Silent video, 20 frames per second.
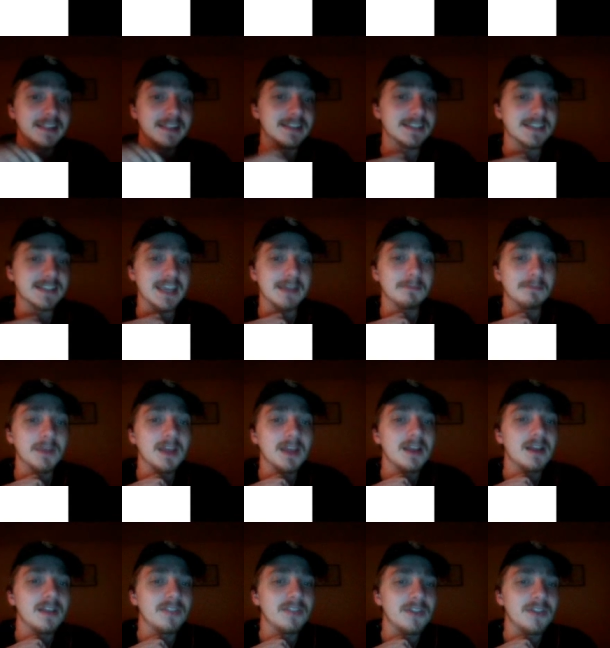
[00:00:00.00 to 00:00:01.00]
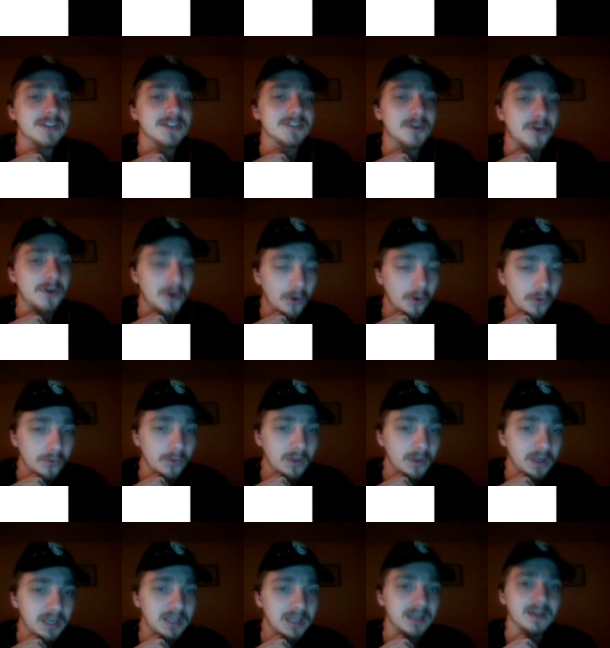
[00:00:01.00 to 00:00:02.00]
this game. There's
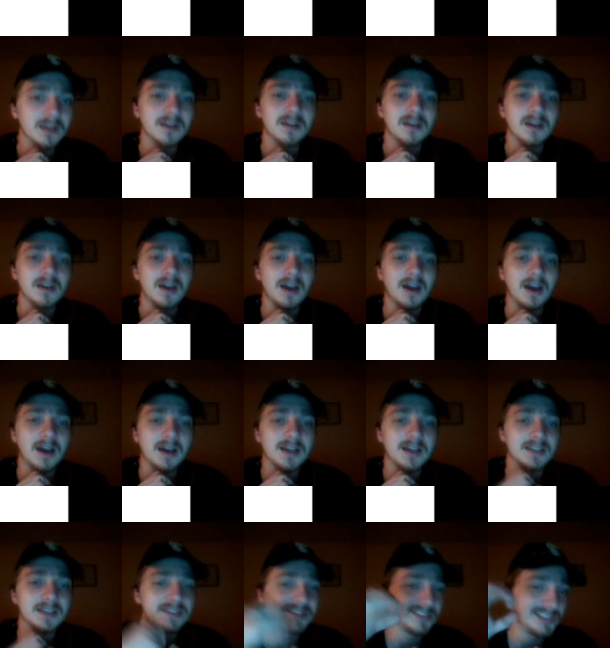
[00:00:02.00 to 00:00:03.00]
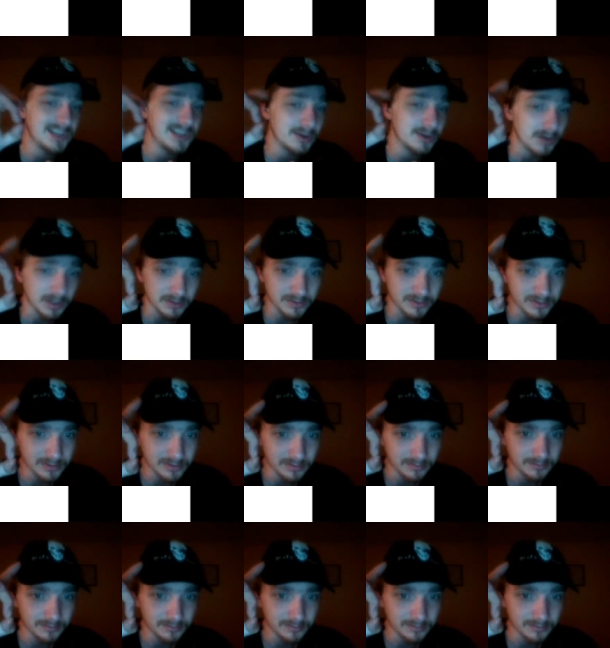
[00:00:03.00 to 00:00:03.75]
only uh, zeros.